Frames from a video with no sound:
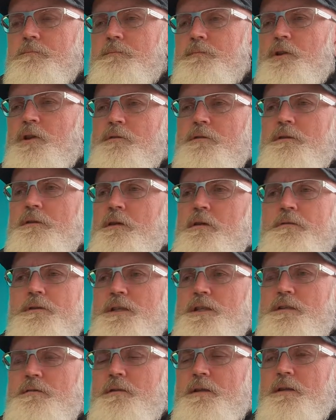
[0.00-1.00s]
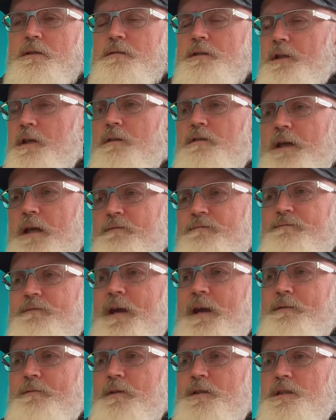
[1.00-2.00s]
not necessarily, you don't have
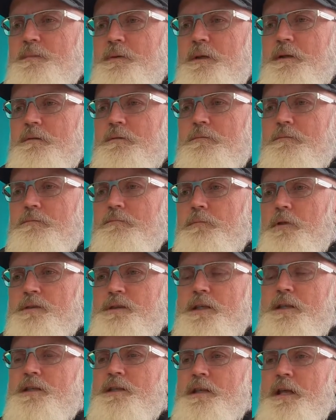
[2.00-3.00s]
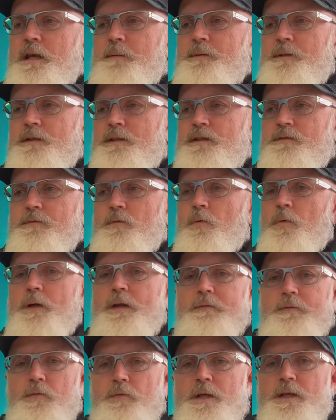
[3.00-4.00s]
favourites, but what tends to happen is for
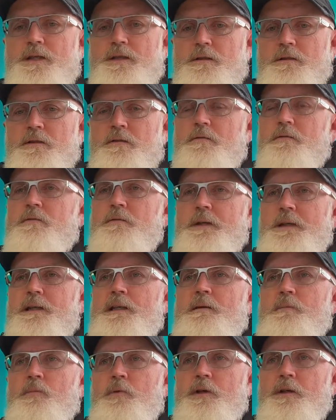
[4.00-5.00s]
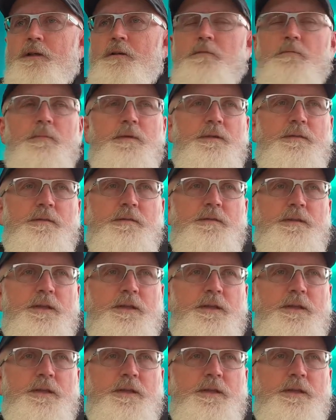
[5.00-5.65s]
whatever reason you end up working with